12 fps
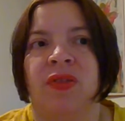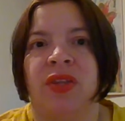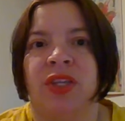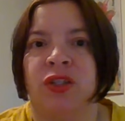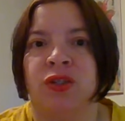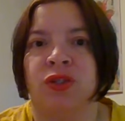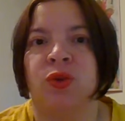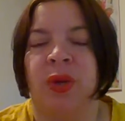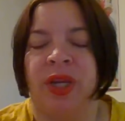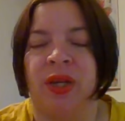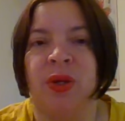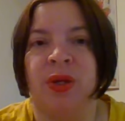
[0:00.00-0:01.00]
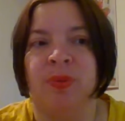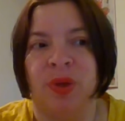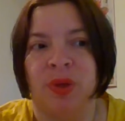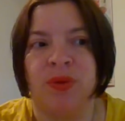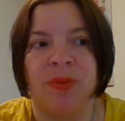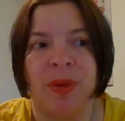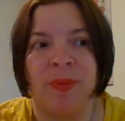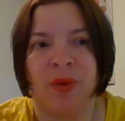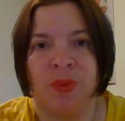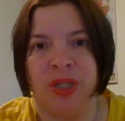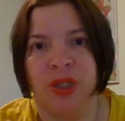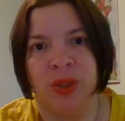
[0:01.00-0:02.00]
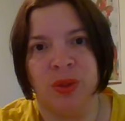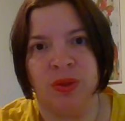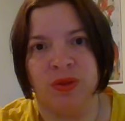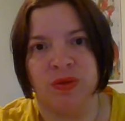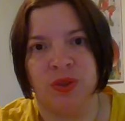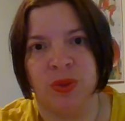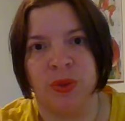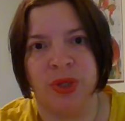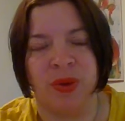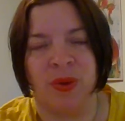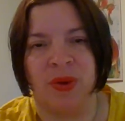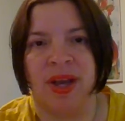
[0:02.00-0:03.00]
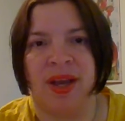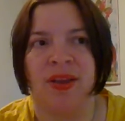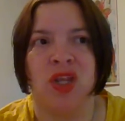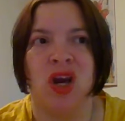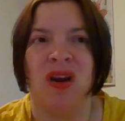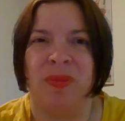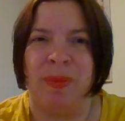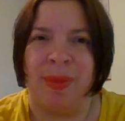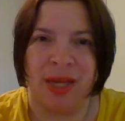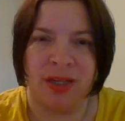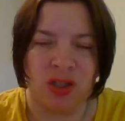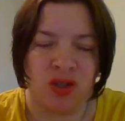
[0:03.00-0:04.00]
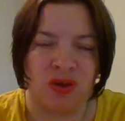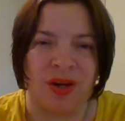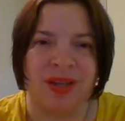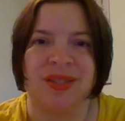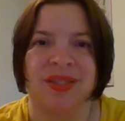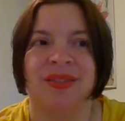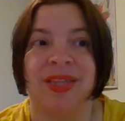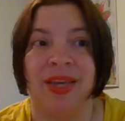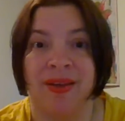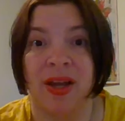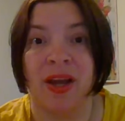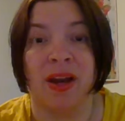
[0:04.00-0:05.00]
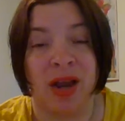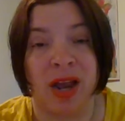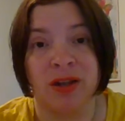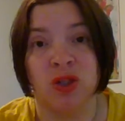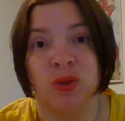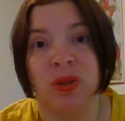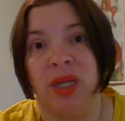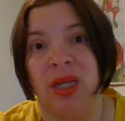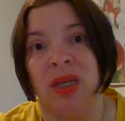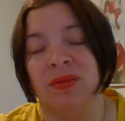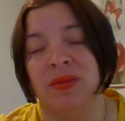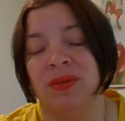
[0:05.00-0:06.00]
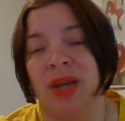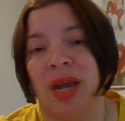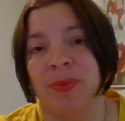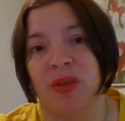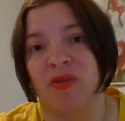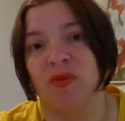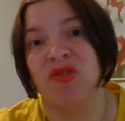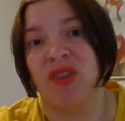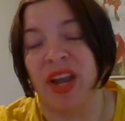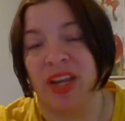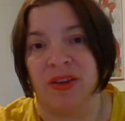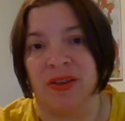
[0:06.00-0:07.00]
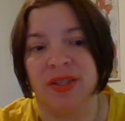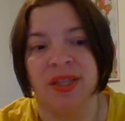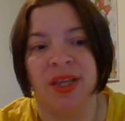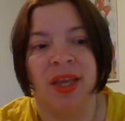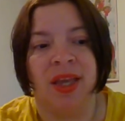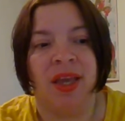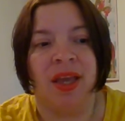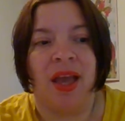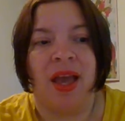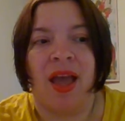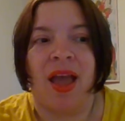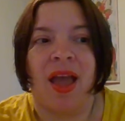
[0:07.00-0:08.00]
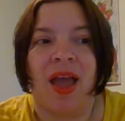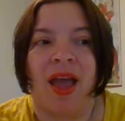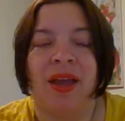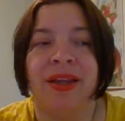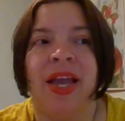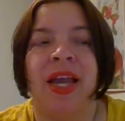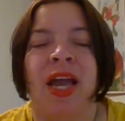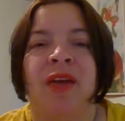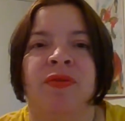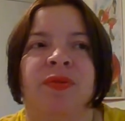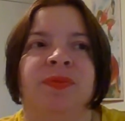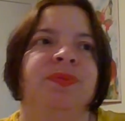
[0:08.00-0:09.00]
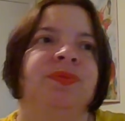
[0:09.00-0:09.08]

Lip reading: that they're doing good. But remember, when you do yoga, there are mantras that are actually types of prayers. I have